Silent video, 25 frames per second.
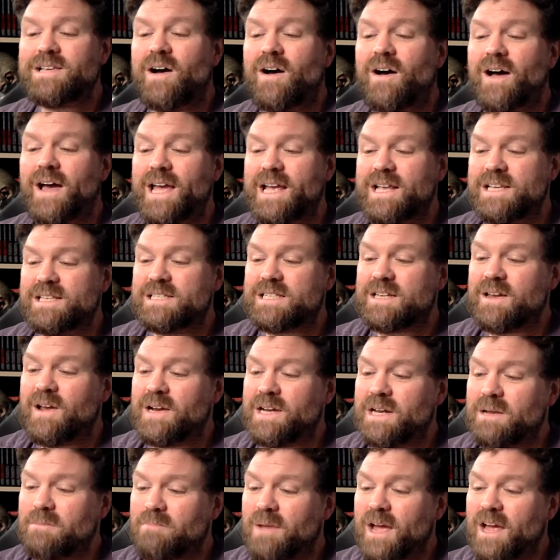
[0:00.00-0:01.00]
eyes
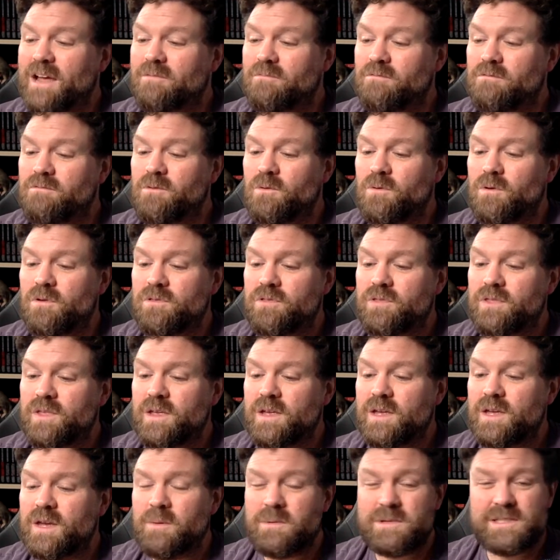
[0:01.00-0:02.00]
sliding back and forth,
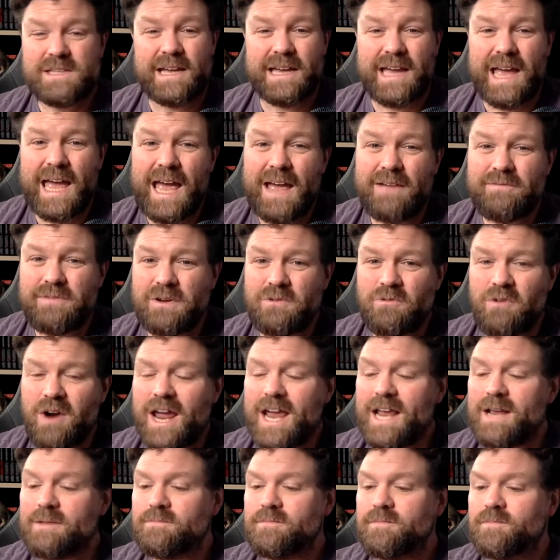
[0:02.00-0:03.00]
was like heavy
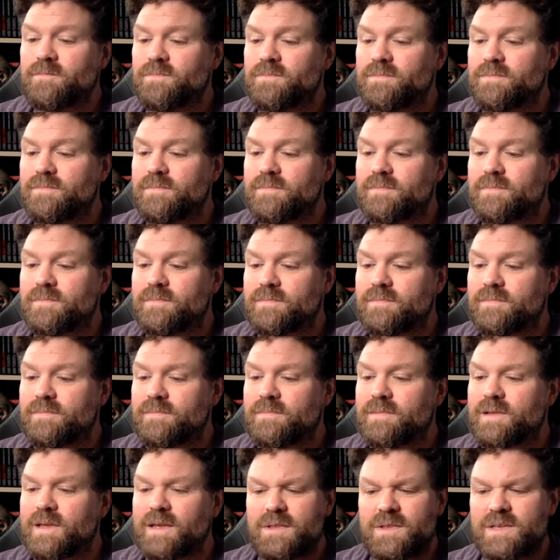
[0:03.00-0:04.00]
rain.
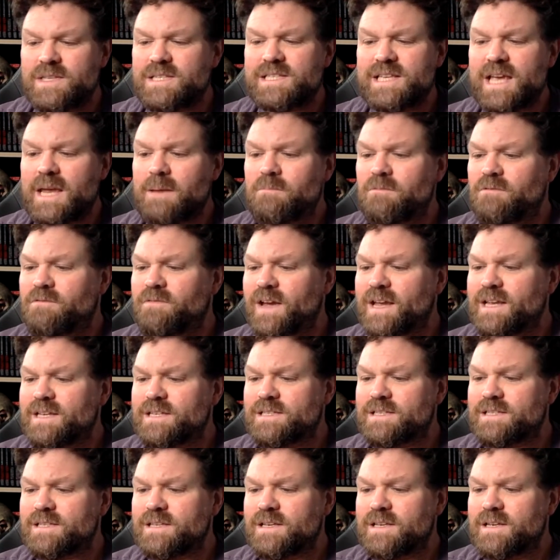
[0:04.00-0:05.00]
The same
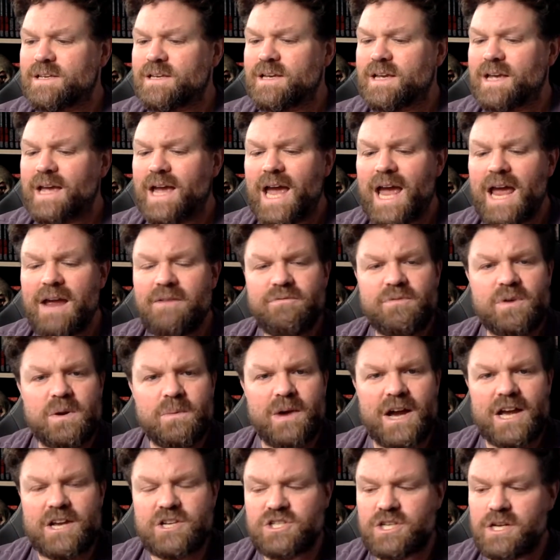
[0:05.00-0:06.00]
face,
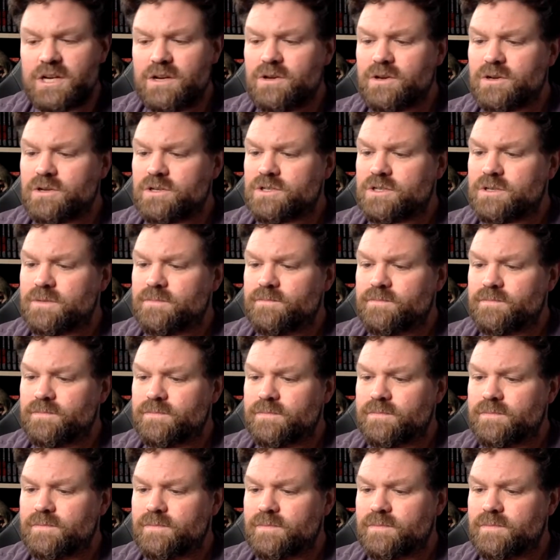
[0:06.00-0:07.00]
everywhere she looked.
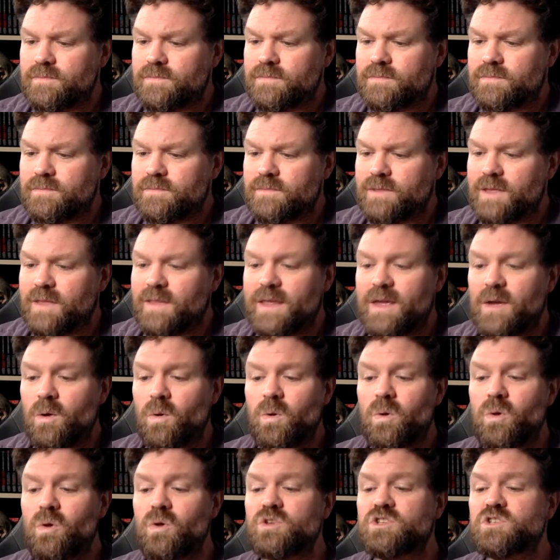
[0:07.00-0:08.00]
And they
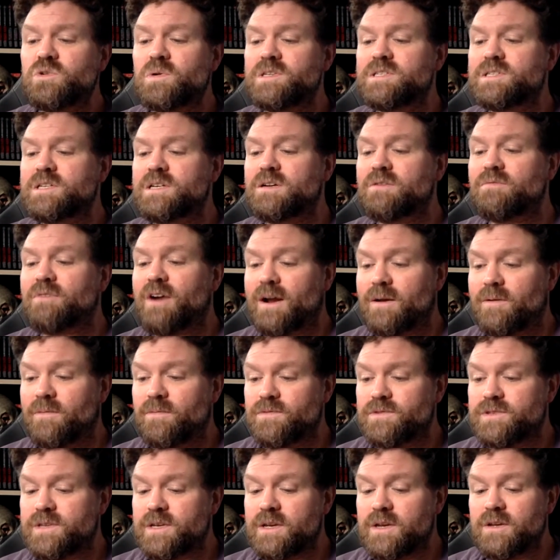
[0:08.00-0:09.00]
all twisted
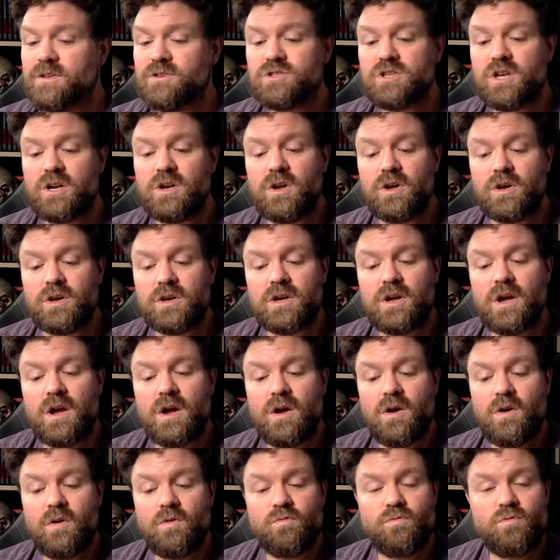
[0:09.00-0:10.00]
around to look
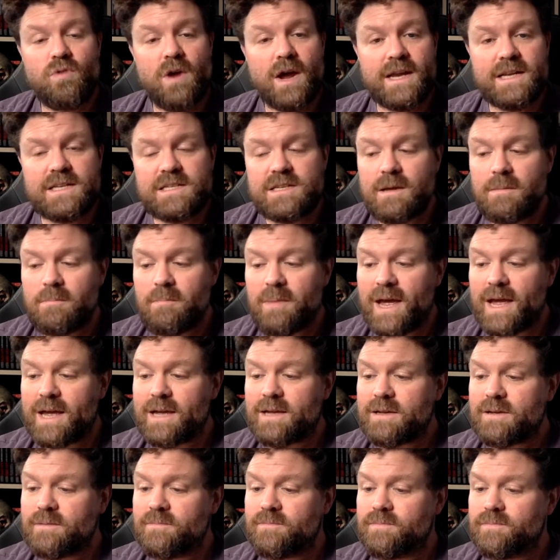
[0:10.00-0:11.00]
right
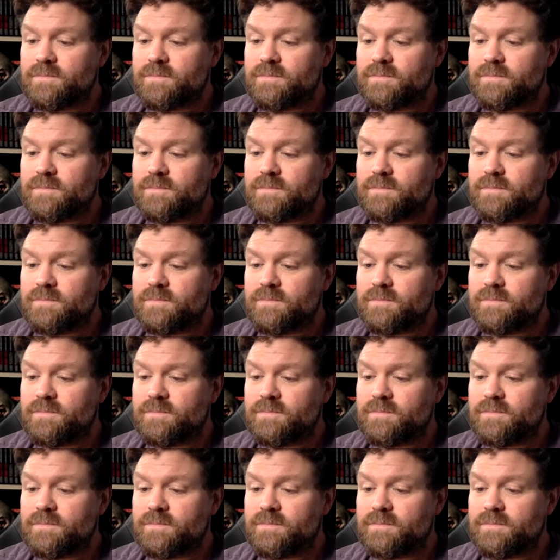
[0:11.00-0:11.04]
back.